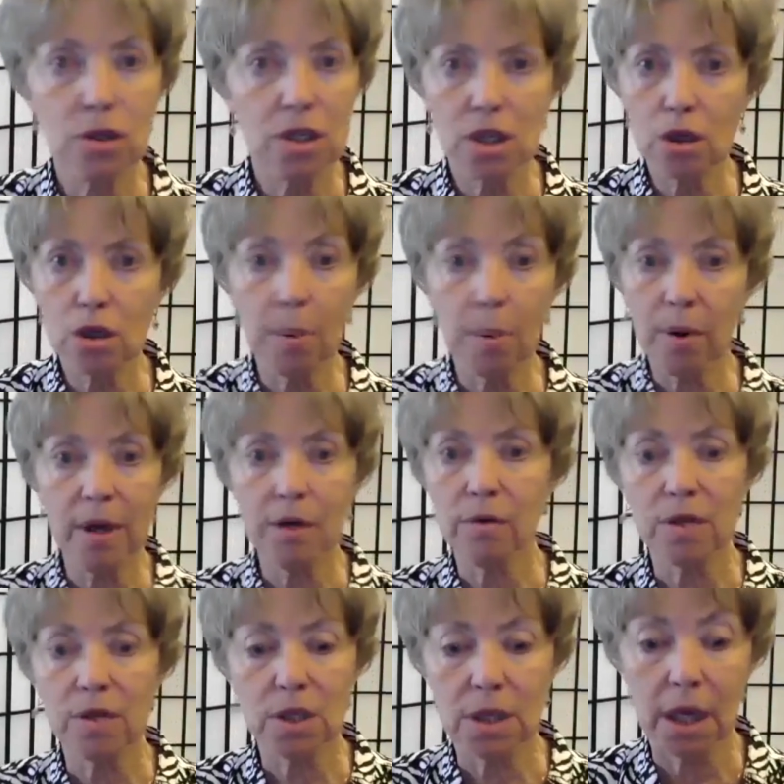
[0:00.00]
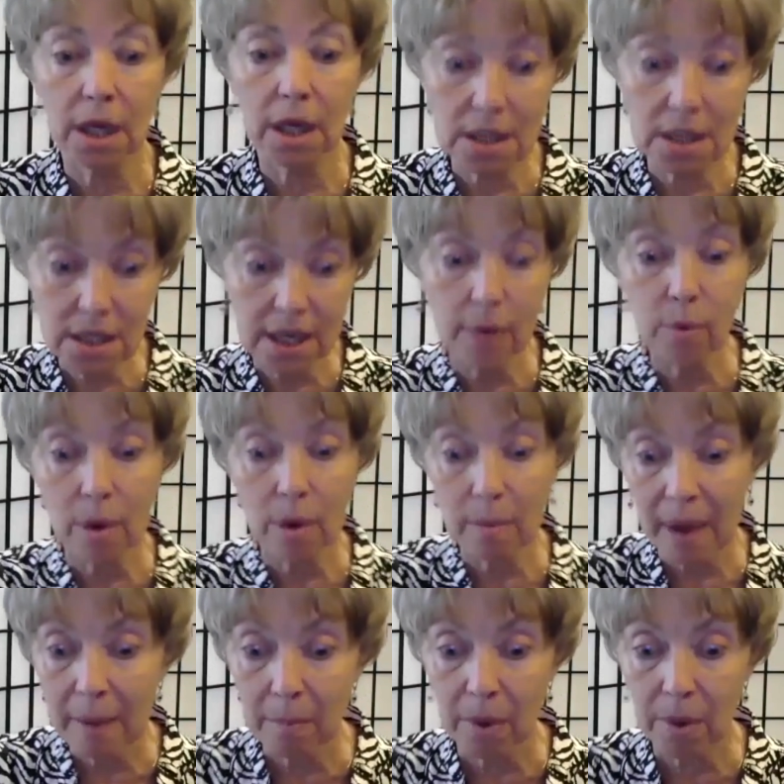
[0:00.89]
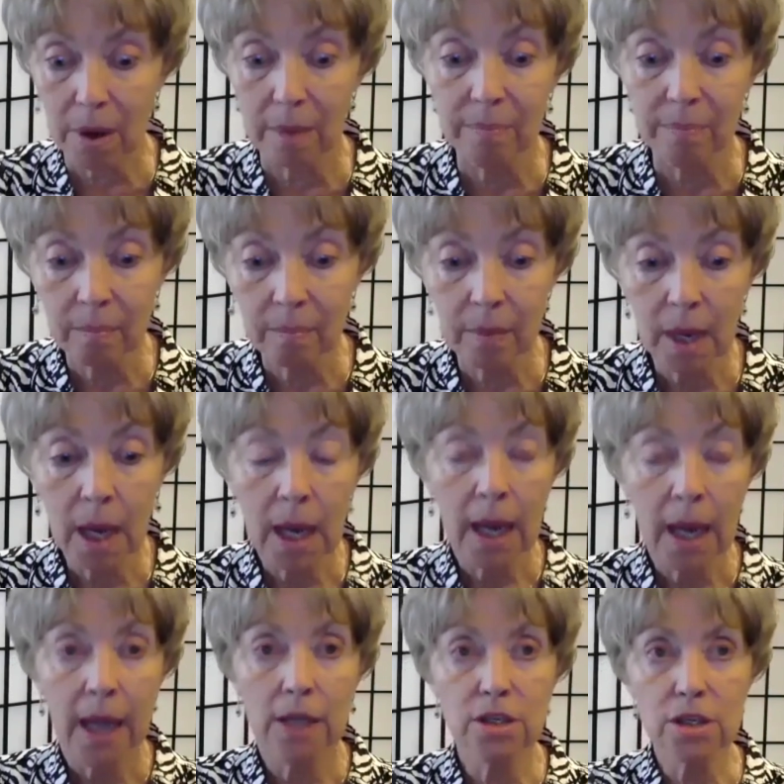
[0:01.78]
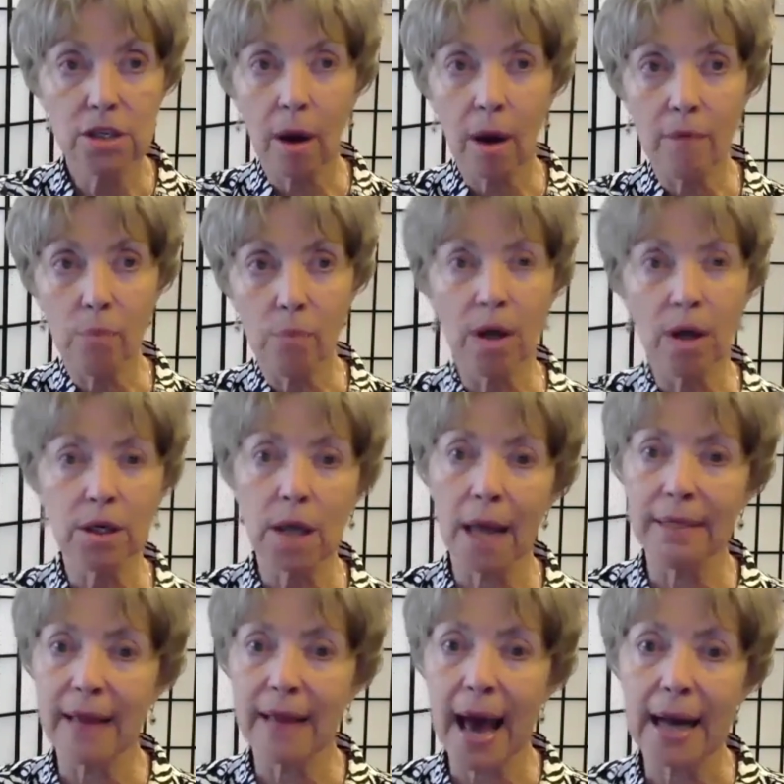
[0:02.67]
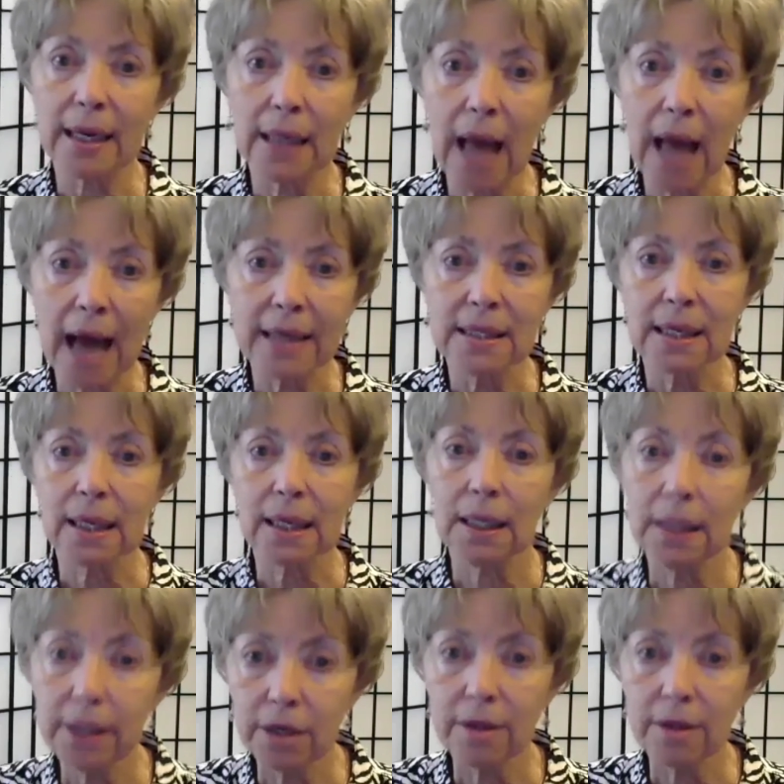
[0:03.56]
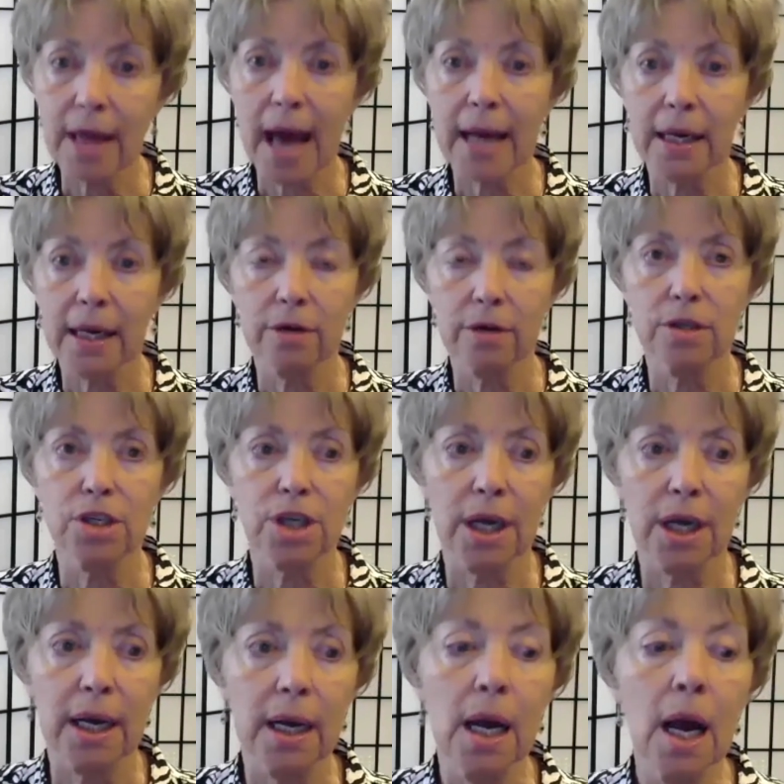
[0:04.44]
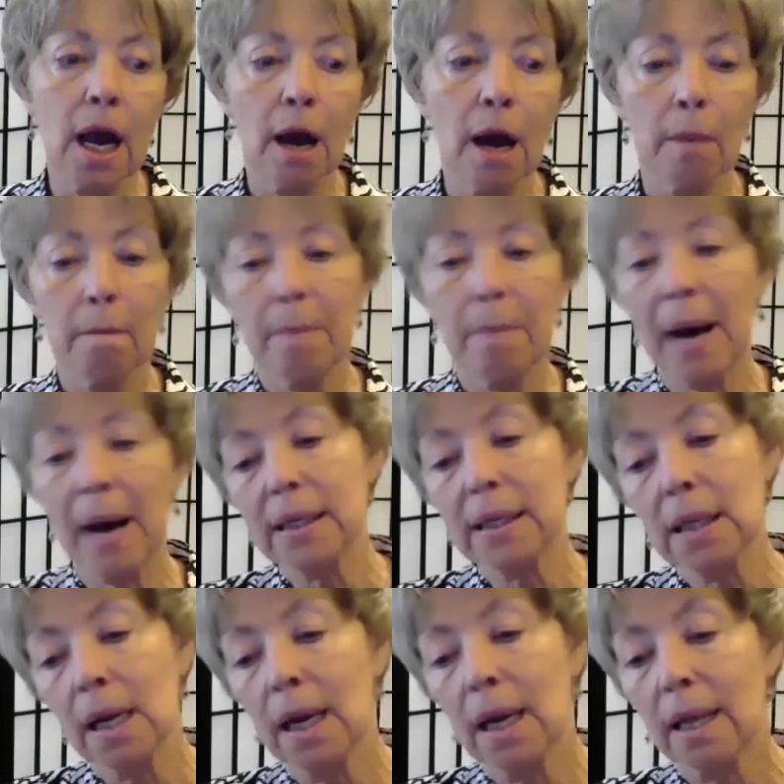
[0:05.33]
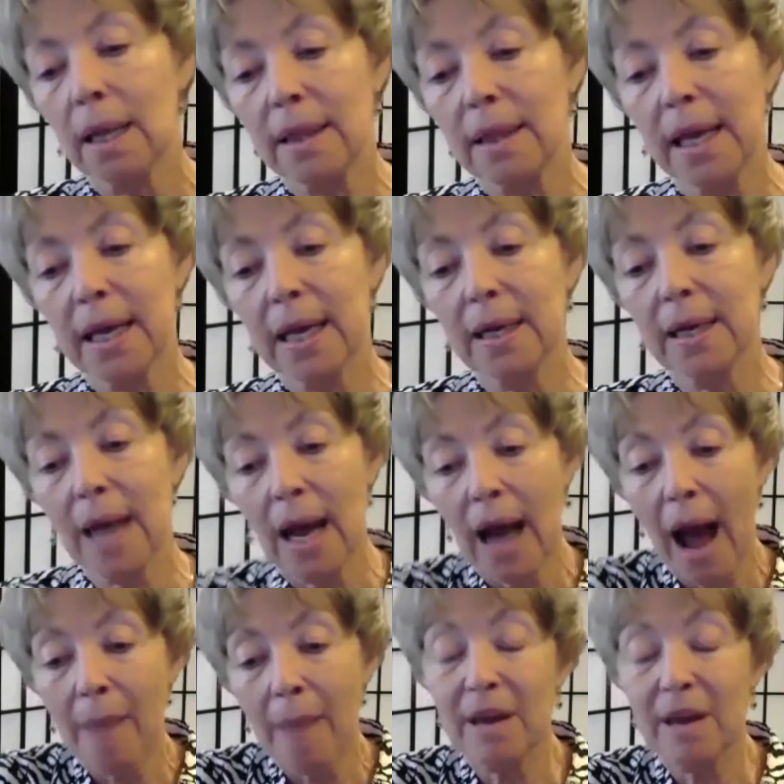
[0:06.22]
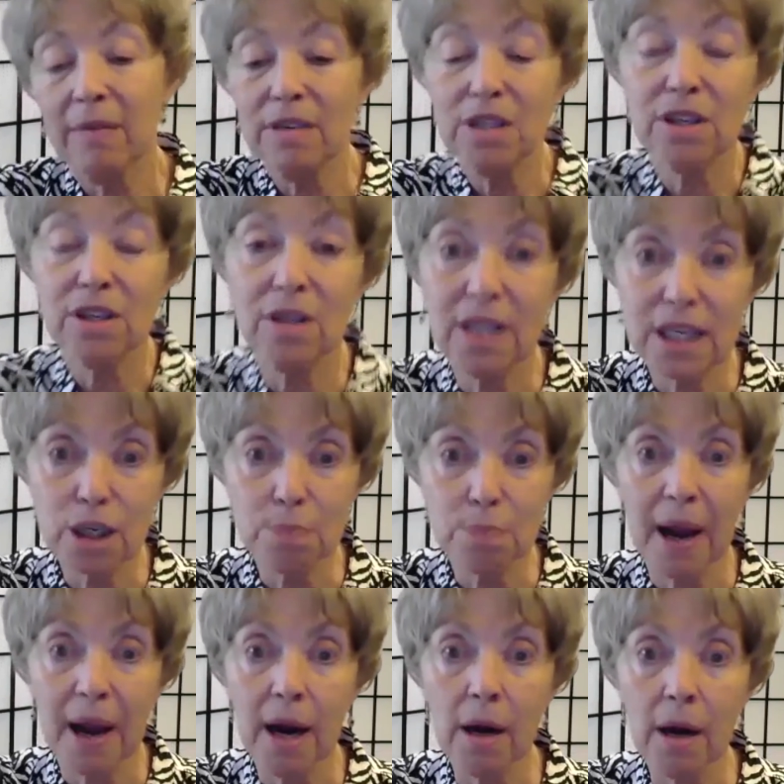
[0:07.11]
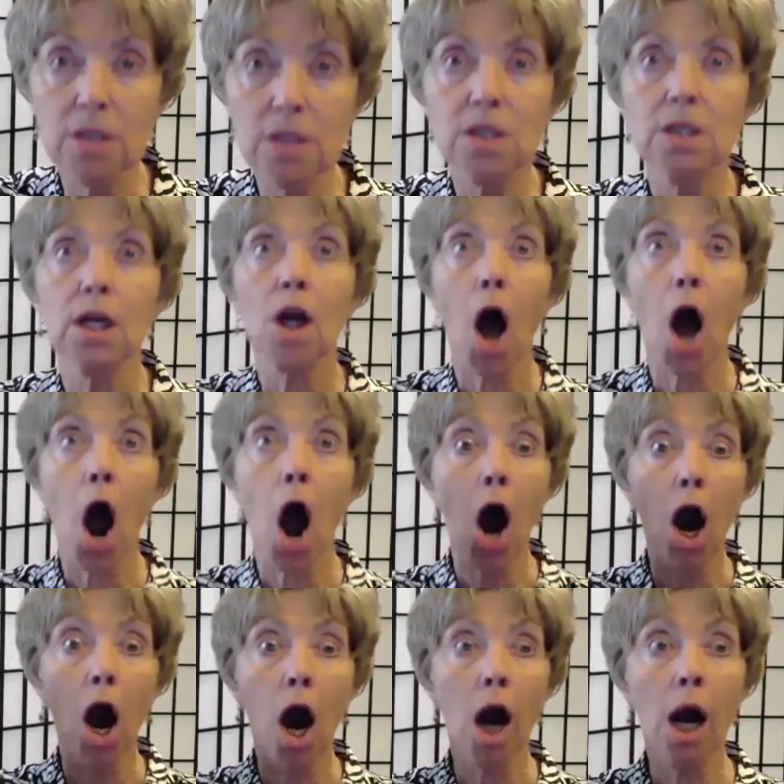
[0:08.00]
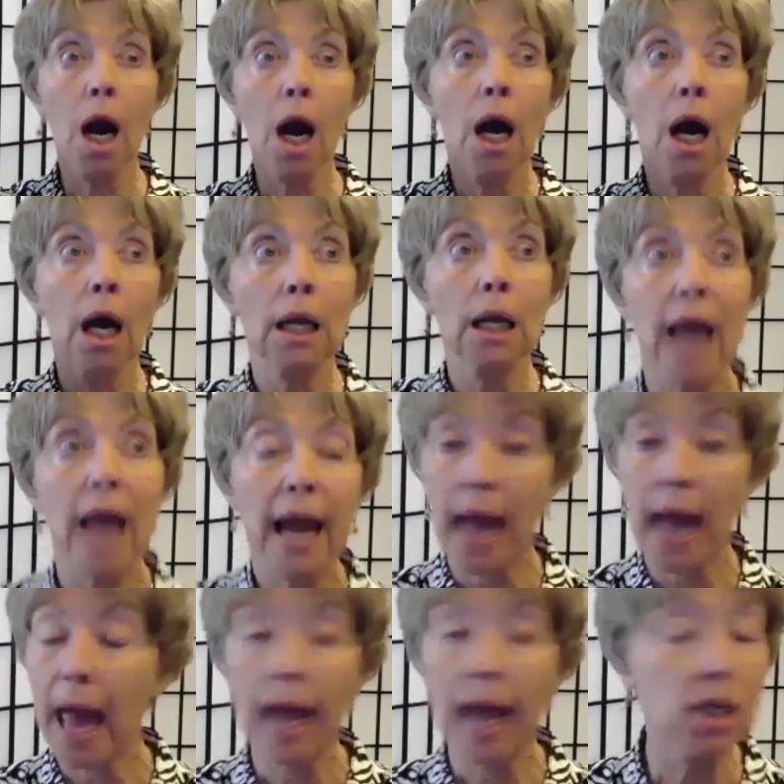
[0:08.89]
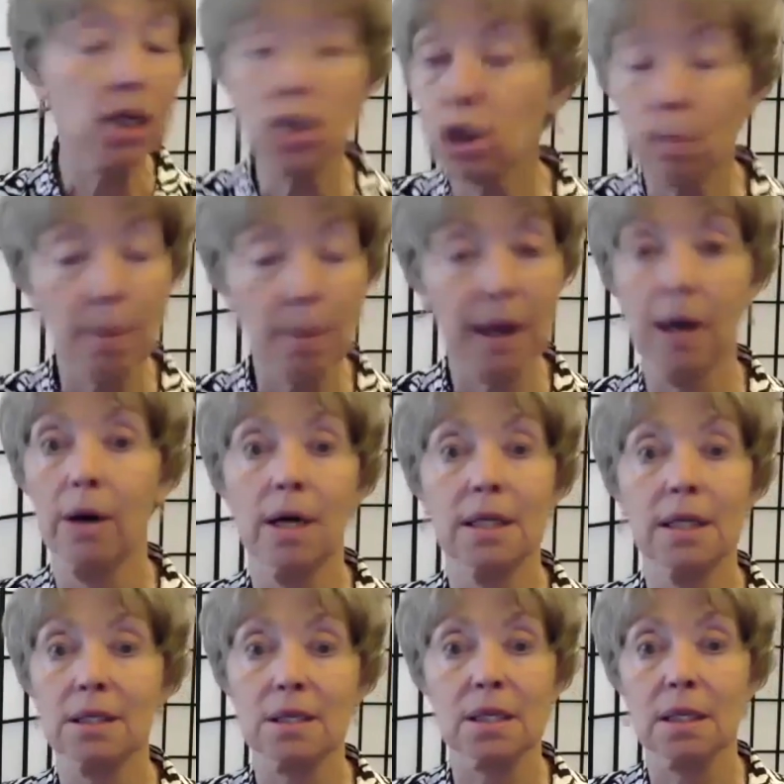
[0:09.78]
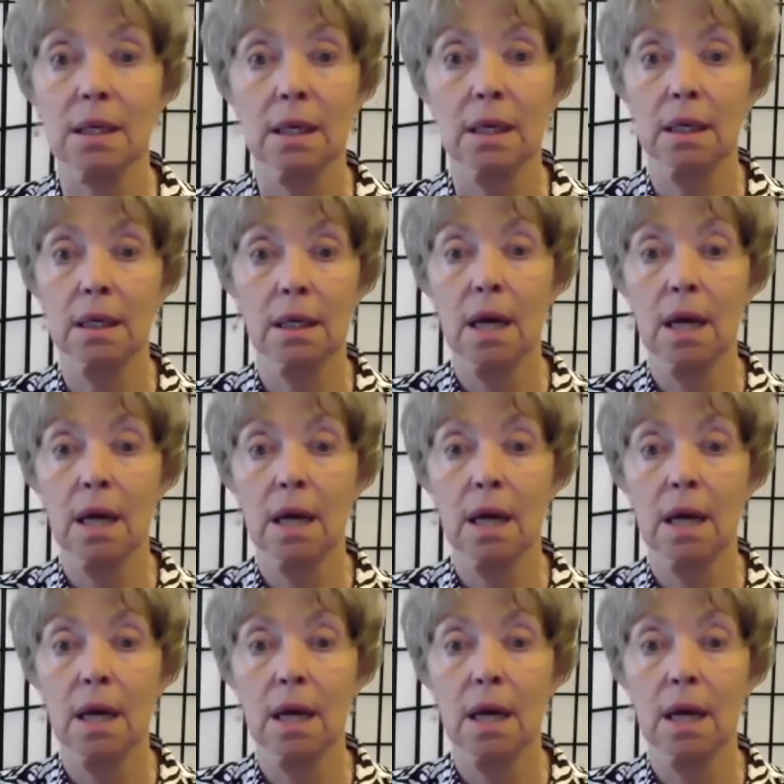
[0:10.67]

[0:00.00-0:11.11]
it's super interesting because they remember. And so I've worked on that a lot to clear that energy. But then I'm given to these parents that are like angel parents